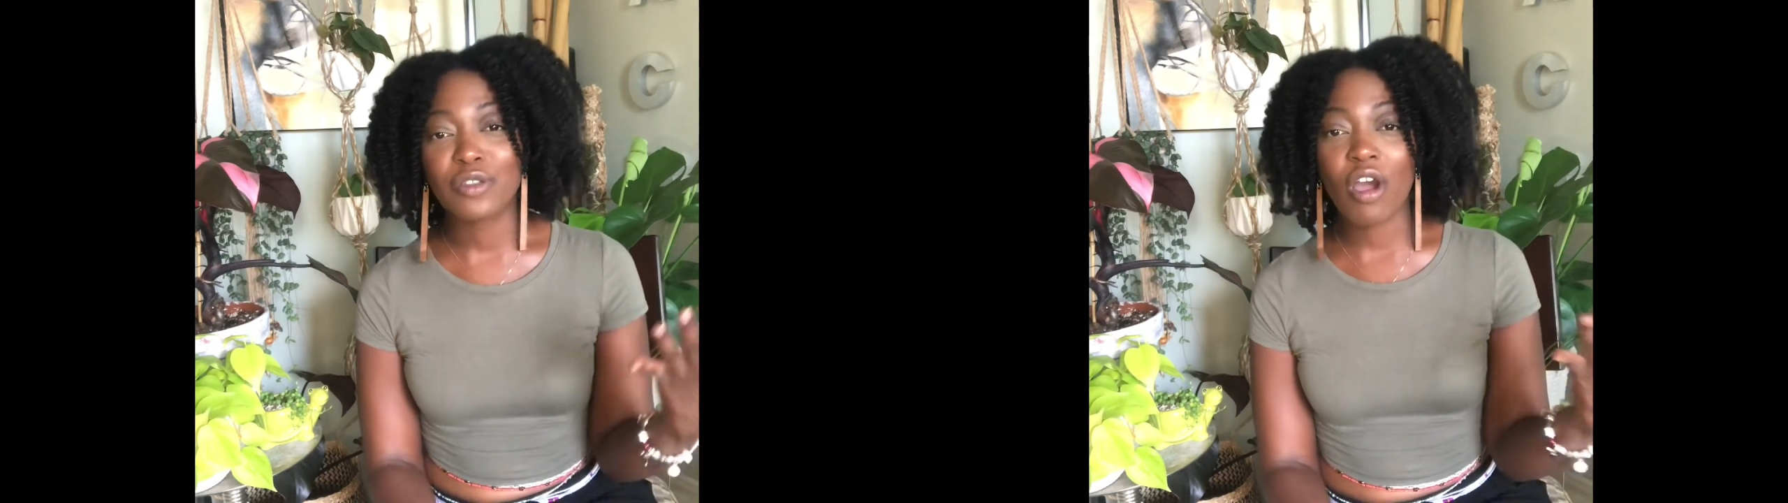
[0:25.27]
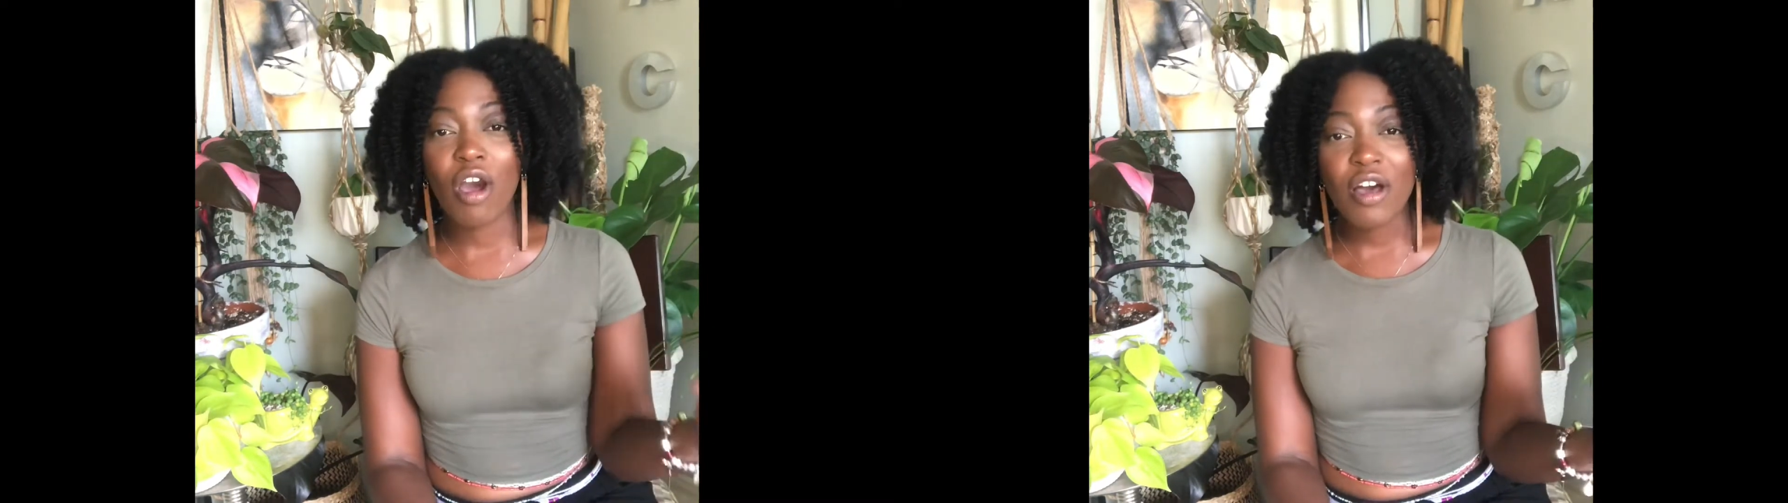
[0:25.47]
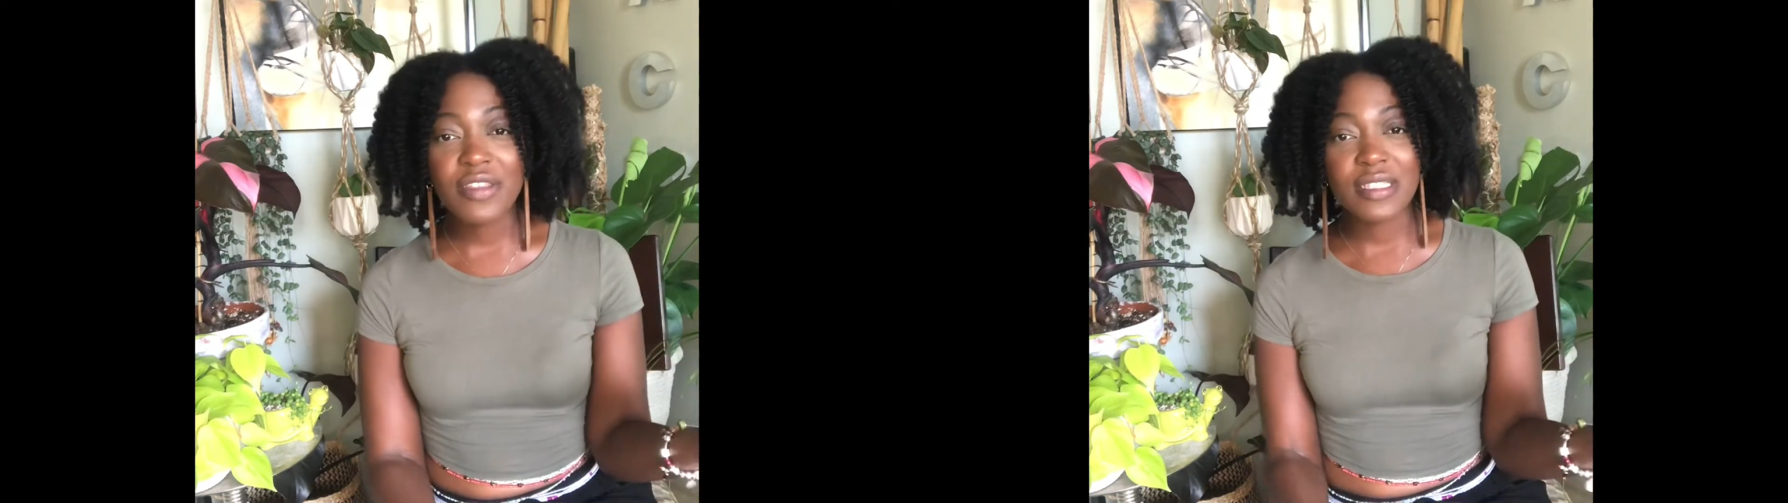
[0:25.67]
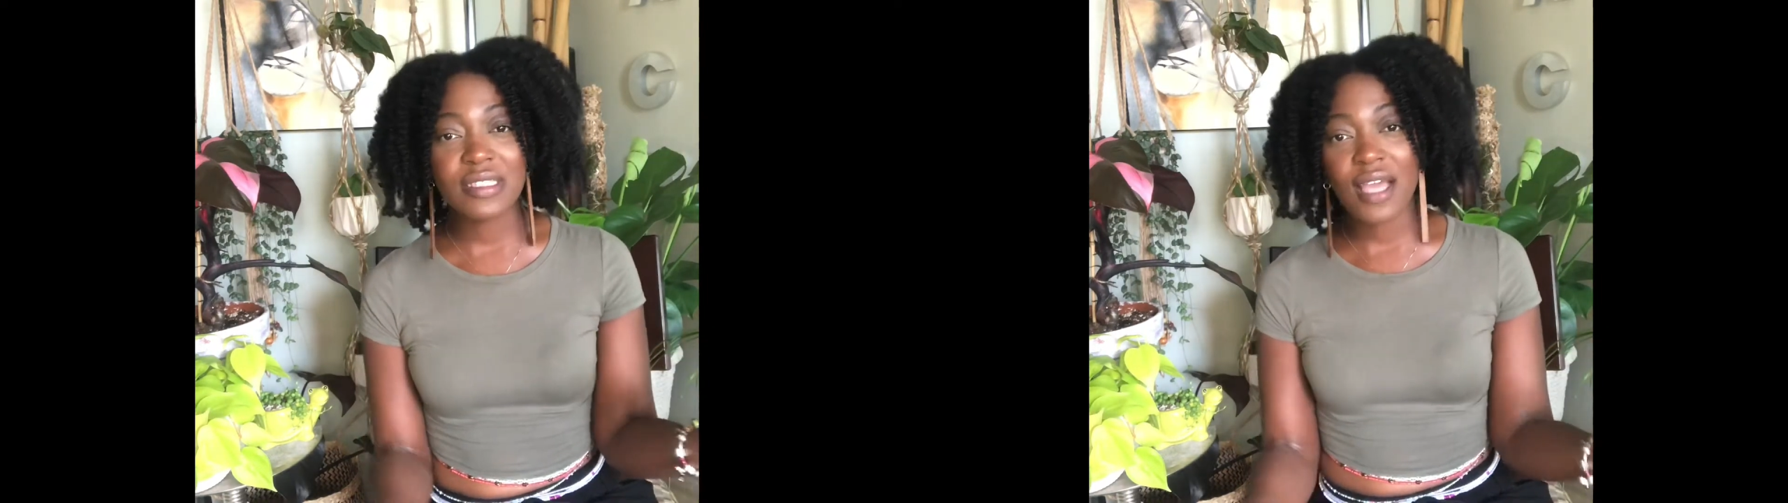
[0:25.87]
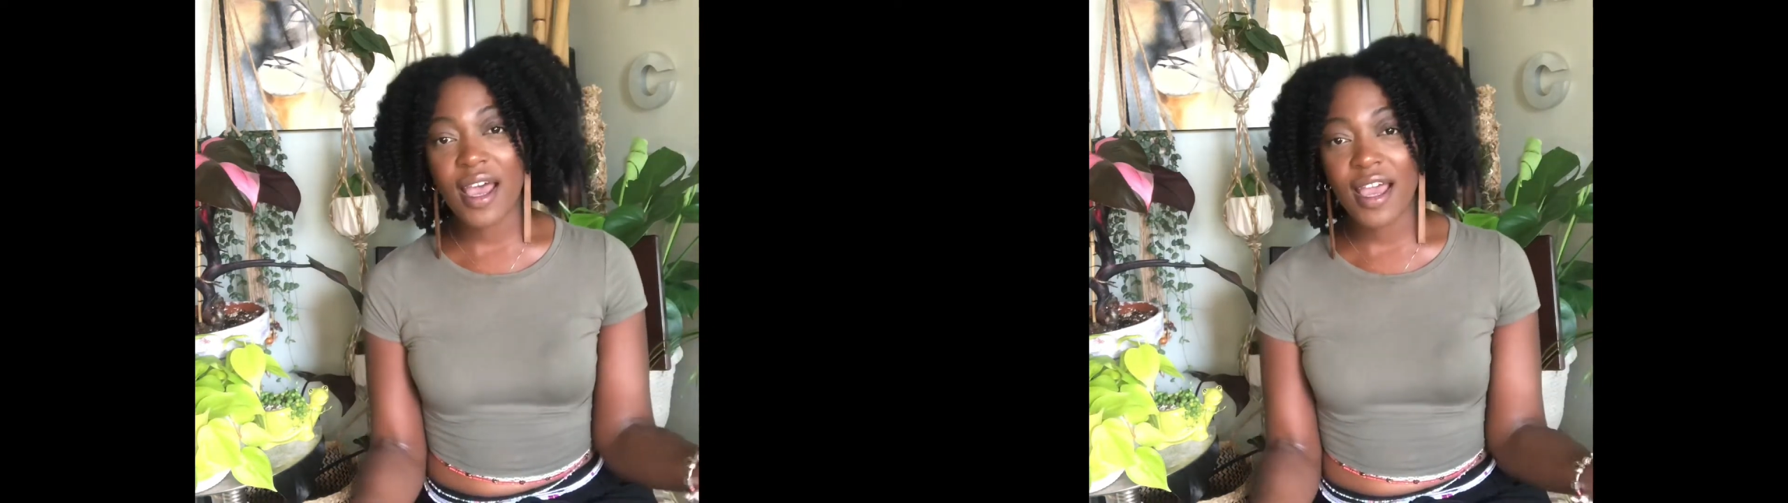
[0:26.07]
all this
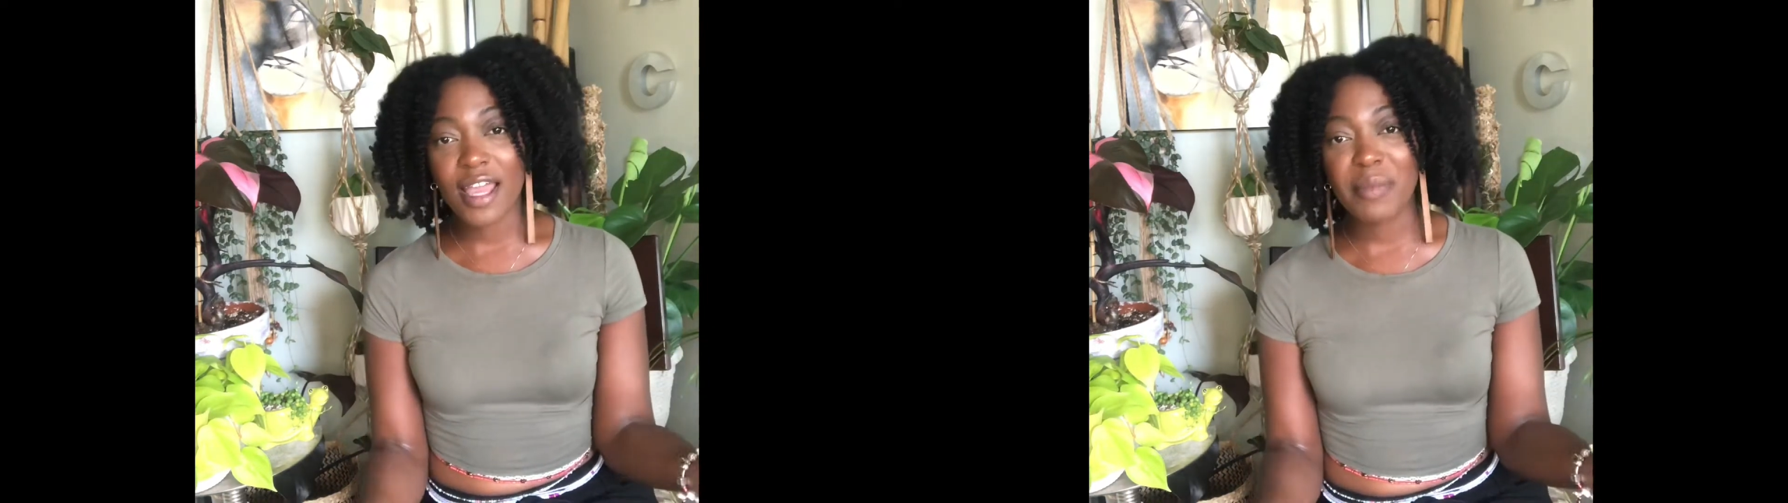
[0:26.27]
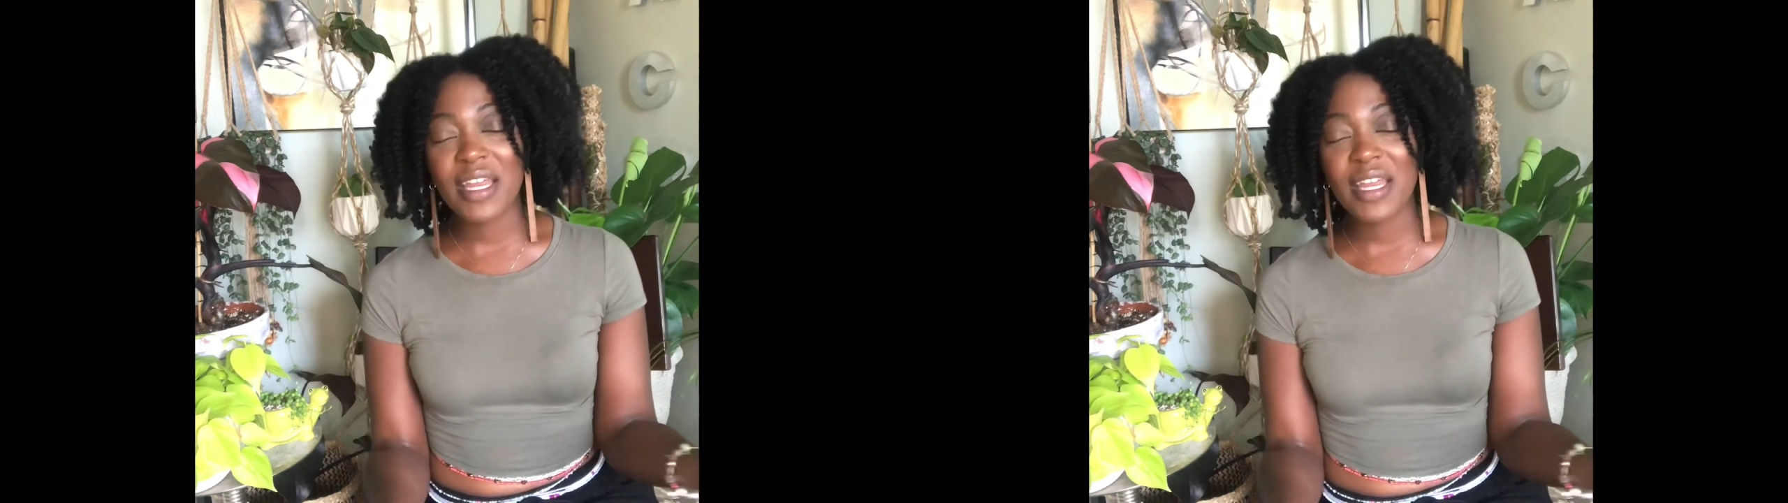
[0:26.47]
time